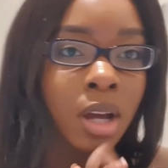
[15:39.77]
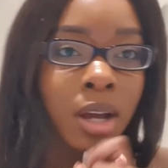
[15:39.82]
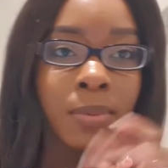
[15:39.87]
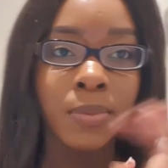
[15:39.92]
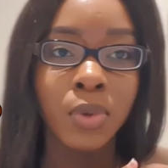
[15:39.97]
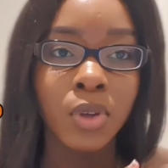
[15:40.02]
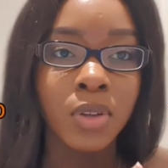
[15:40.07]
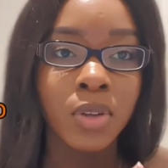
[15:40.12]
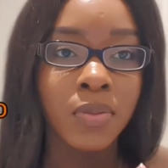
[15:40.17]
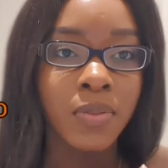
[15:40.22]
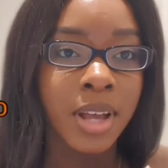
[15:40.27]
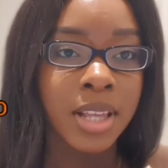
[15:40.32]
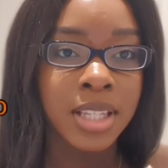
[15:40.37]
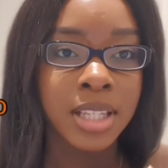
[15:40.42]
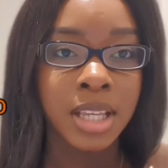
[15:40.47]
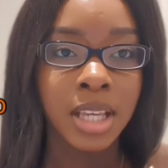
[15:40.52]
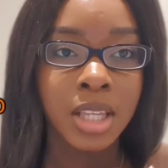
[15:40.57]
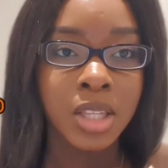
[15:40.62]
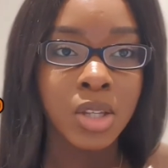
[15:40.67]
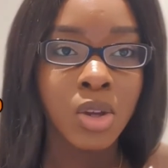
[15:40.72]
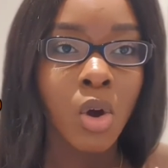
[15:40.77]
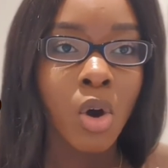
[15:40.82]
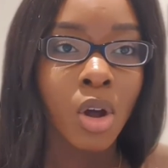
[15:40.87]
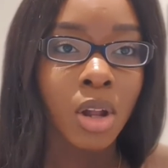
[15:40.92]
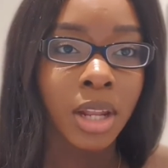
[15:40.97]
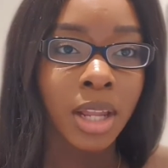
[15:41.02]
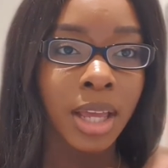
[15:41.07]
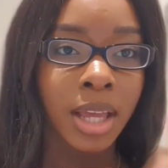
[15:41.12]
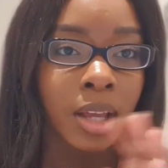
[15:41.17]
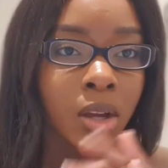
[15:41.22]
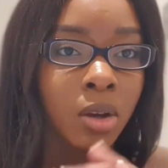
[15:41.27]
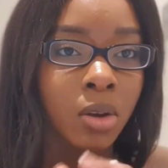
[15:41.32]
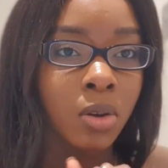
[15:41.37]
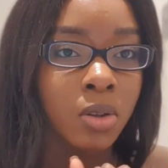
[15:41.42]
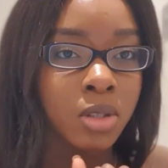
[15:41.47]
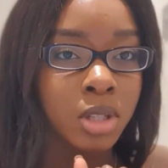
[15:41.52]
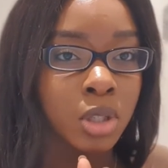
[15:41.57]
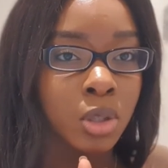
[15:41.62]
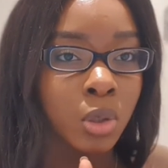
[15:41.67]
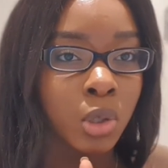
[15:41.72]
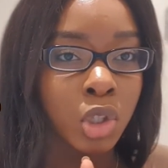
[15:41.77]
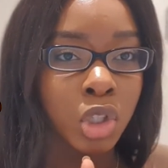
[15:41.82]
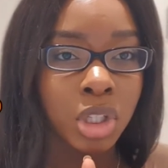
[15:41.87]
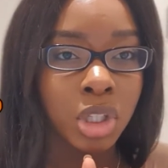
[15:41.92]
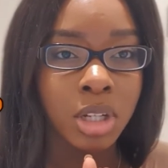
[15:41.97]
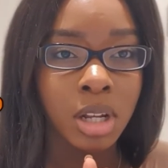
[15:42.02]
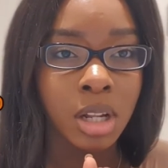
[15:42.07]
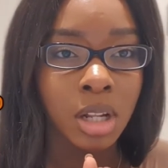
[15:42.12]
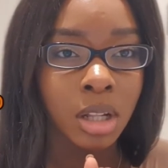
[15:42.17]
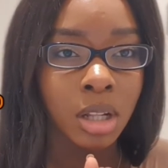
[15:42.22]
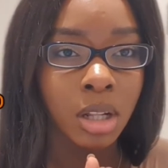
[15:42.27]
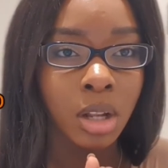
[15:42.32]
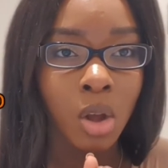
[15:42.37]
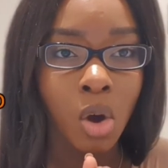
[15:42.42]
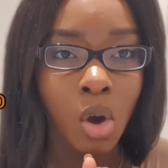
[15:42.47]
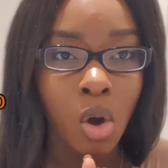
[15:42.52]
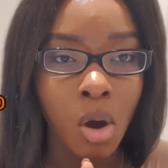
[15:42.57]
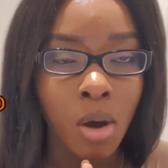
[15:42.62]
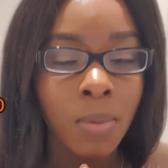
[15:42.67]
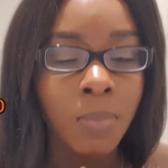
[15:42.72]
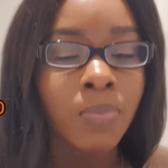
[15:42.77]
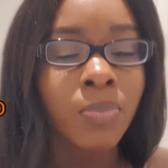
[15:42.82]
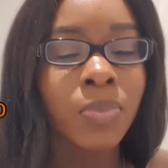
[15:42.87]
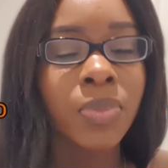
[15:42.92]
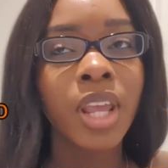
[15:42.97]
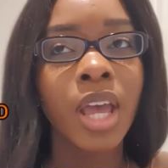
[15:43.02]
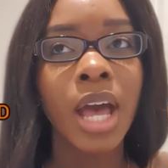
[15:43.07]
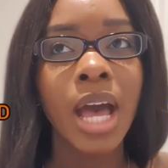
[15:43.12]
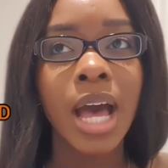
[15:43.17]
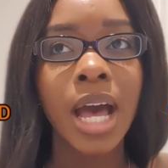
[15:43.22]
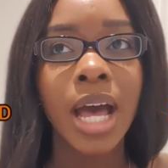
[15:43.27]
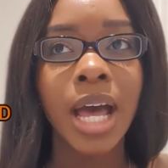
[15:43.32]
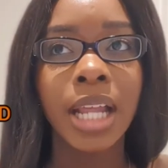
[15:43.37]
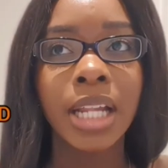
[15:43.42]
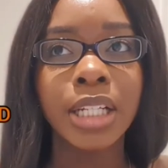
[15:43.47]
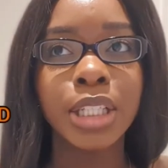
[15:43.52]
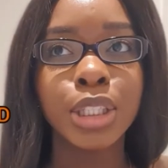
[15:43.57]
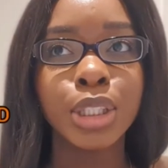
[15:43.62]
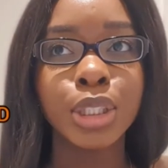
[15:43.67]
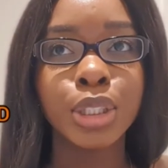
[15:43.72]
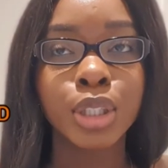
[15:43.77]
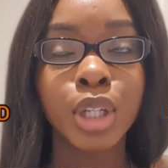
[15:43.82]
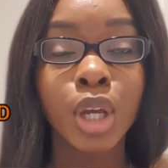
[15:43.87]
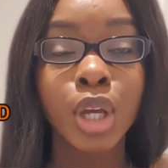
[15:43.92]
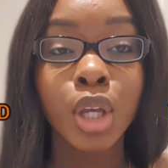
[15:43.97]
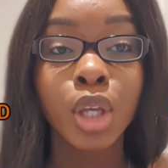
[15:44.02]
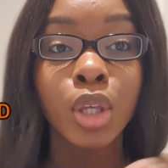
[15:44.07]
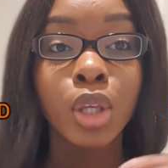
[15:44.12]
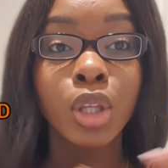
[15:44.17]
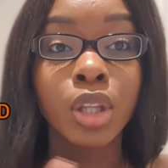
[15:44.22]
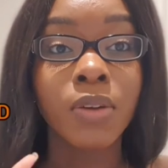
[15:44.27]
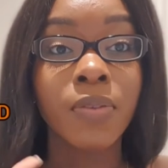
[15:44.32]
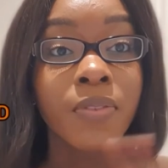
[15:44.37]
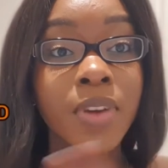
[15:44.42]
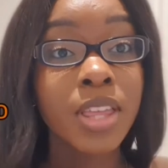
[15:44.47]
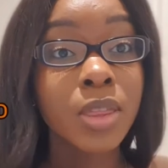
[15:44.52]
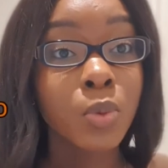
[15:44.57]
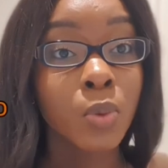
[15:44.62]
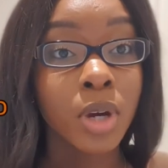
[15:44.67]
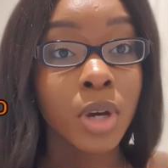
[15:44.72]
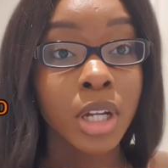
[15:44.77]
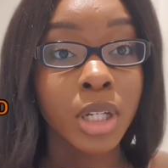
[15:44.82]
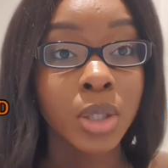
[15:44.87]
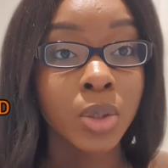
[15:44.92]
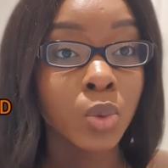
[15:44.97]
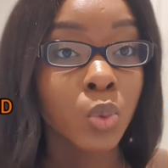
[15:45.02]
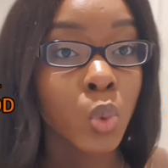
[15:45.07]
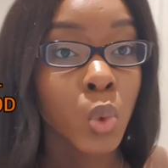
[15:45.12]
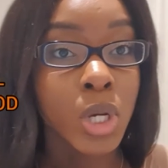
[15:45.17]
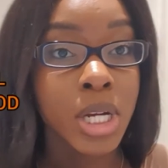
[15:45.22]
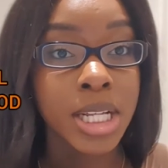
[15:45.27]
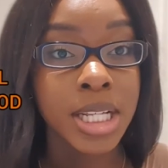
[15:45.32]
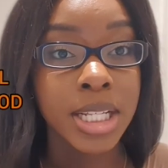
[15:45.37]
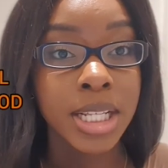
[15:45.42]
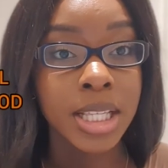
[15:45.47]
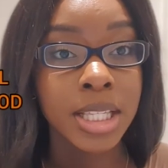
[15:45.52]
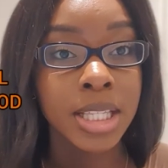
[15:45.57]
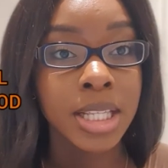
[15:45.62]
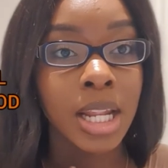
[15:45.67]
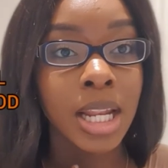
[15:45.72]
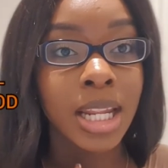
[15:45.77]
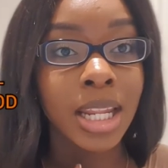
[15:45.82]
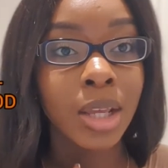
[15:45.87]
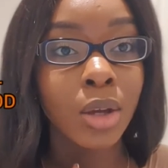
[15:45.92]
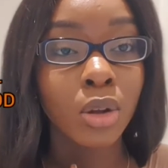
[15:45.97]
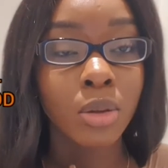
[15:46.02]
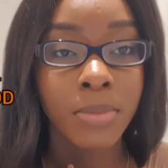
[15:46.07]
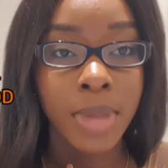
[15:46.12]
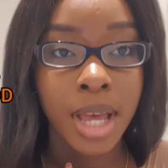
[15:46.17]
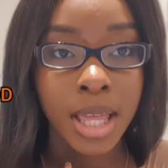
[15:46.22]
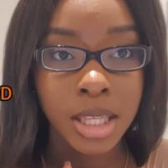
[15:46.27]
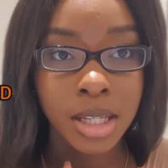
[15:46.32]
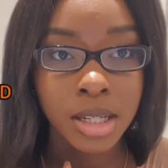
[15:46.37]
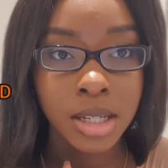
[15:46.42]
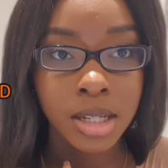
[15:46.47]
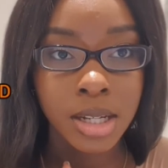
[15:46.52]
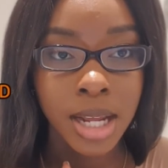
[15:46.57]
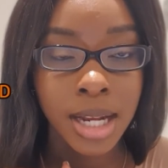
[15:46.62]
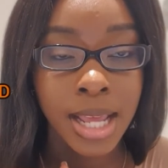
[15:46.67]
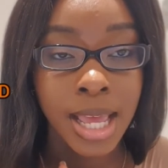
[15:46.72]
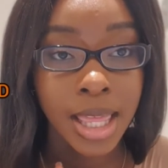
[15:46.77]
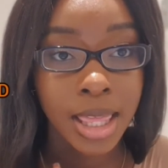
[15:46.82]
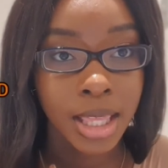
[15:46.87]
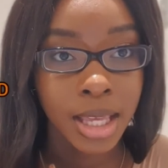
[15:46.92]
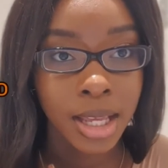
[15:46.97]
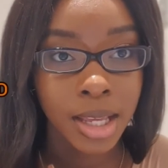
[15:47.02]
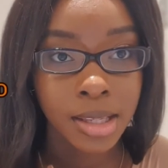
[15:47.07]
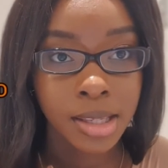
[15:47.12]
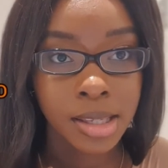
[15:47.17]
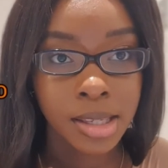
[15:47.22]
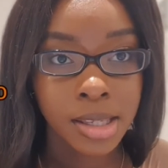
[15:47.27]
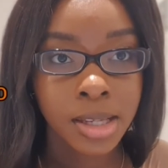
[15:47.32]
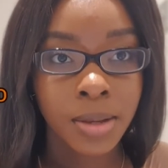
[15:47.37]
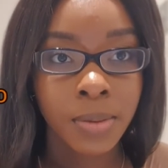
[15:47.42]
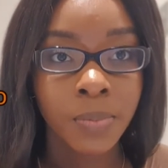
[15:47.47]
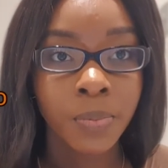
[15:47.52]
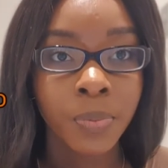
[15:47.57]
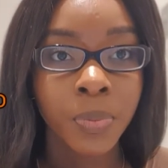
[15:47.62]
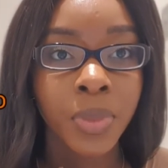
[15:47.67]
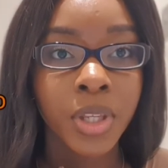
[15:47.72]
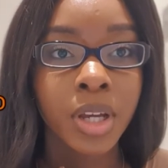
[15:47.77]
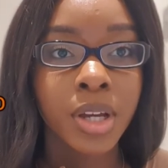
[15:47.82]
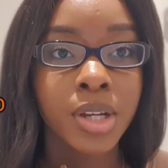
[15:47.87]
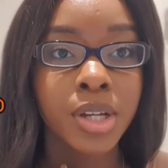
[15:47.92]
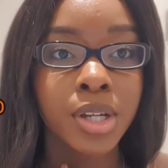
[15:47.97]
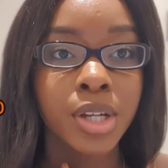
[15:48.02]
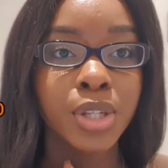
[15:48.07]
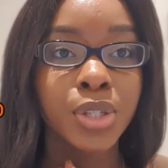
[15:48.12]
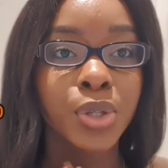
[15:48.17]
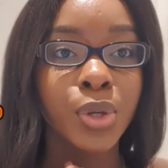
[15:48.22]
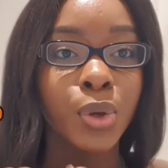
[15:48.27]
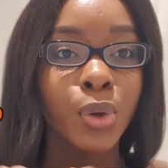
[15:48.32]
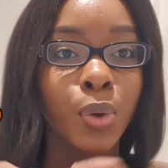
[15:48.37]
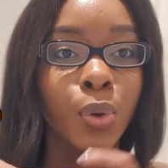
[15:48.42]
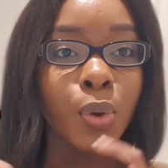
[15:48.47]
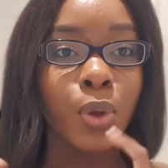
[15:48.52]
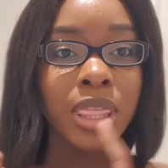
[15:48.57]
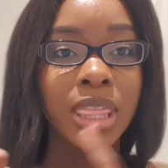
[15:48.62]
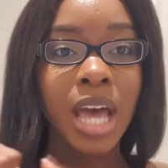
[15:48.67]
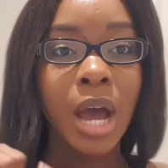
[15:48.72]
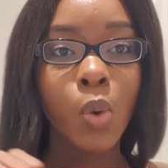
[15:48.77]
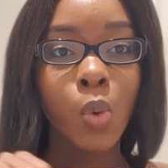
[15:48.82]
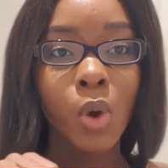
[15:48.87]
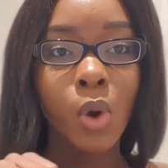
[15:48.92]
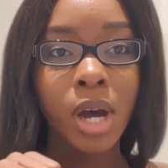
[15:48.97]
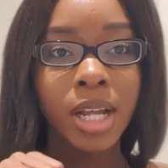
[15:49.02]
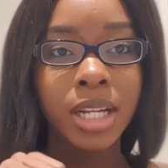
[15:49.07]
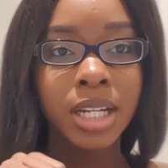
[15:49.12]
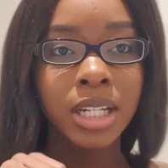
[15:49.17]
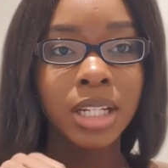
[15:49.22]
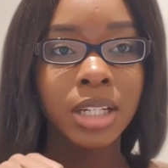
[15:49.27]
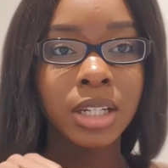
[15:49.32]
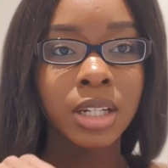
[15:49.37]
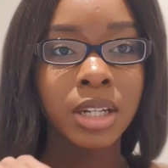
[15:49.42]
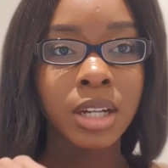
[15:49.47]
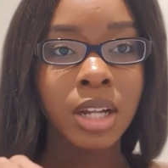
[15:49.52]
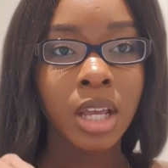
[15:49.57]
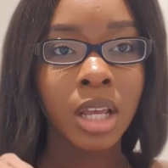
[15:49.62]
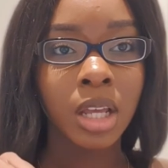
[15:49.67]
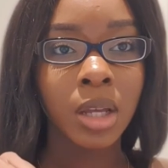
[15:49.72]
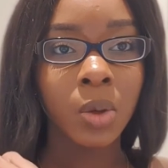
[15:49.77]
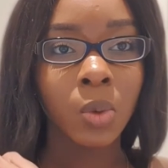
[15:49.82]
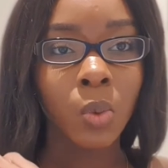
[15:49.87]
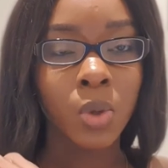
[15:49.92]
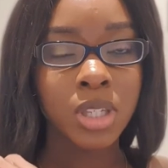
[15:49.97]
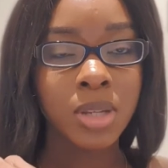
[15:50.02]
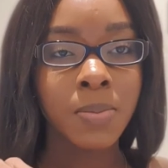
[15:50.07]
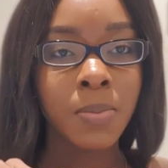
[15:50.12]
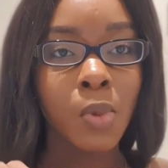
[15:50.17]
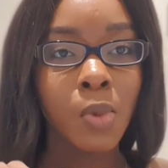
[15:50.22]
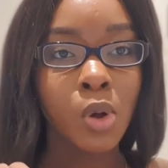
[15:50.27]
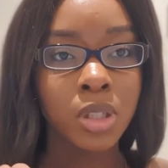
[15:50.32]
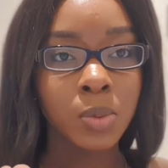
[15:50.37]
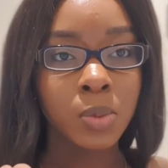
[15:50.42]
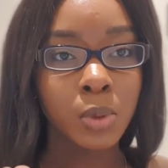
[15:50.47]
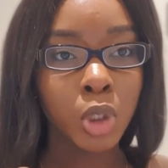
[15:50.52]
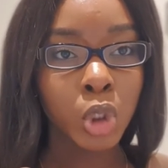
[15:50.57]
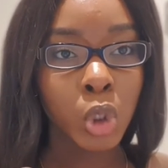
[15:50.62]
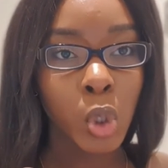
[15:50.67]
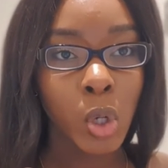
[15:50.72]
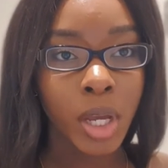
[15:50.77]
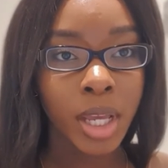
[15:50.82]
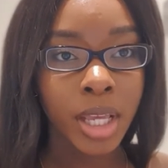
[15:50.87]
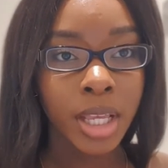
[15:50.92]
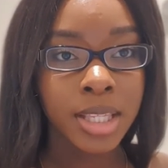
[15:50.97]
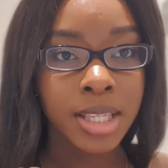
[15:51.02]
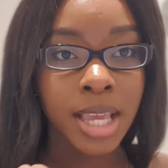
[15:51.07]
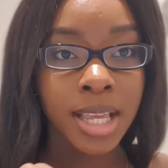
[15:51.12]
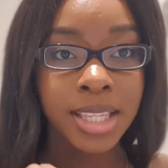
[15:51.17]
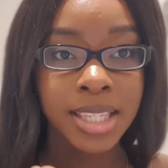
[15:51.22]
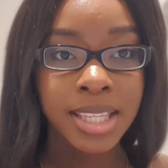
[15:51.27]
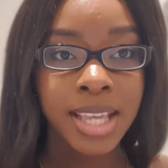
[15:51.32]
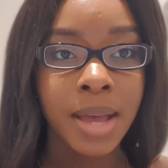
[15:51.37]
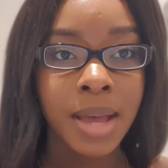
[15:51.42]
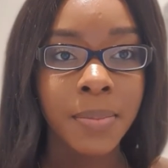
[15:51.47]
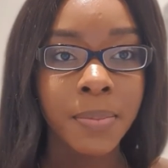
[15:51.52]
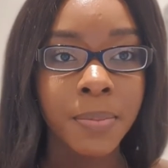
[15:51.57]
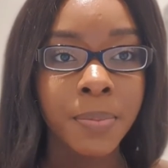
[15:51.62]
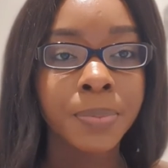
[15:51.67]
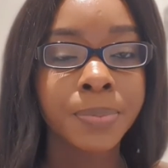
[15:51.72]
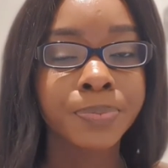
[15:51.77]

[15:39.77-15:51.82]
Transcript: universities call like constitutional law, and the fifth one was legal method and ethics. So that one was a multiple choice exam.